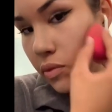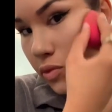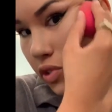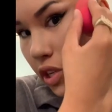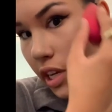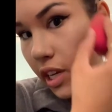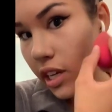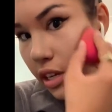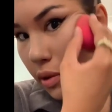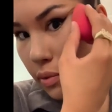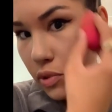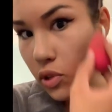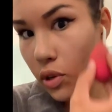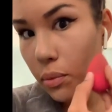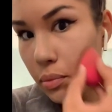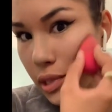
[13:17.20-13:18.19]
Drag it up
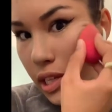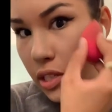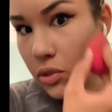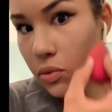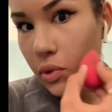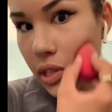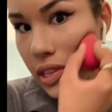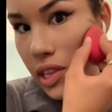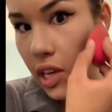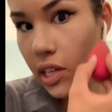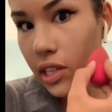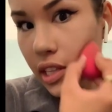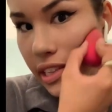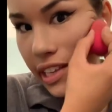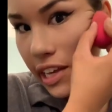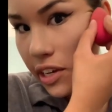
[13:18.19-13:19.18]
so it blends with like
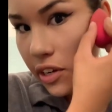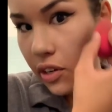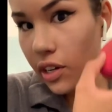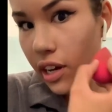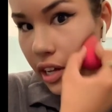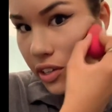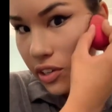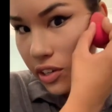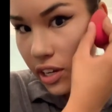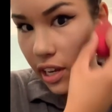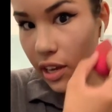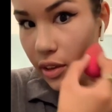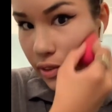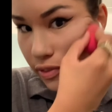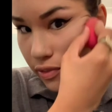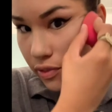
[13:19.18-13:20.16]
the lighter color
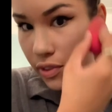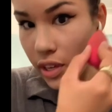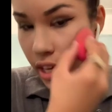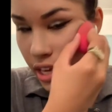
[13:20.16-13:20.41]
if